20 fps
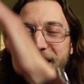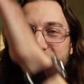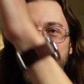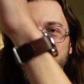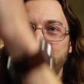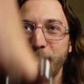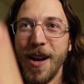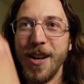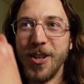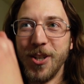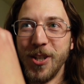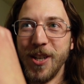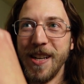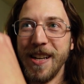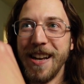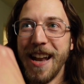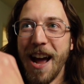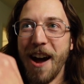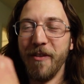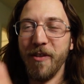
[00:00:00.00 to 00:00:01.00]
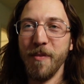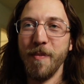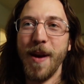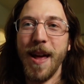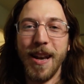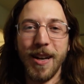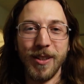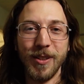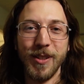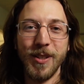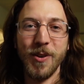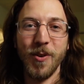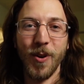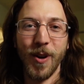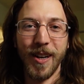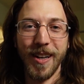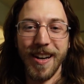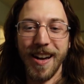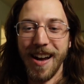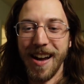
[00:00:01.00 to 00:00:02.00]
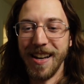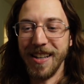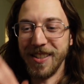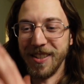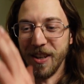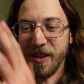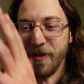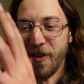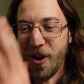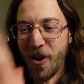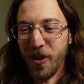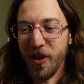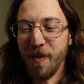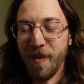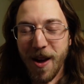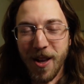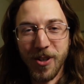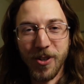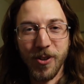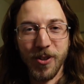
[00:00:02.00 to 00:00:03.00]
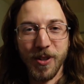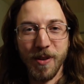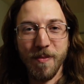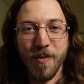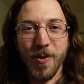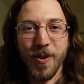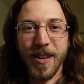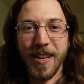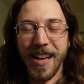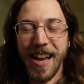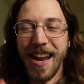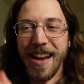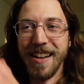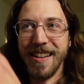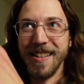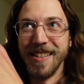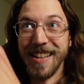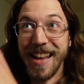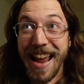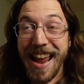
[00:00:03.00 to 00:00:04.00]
spreadsheet alphabetically organized of all the monsters in Mordenkainen's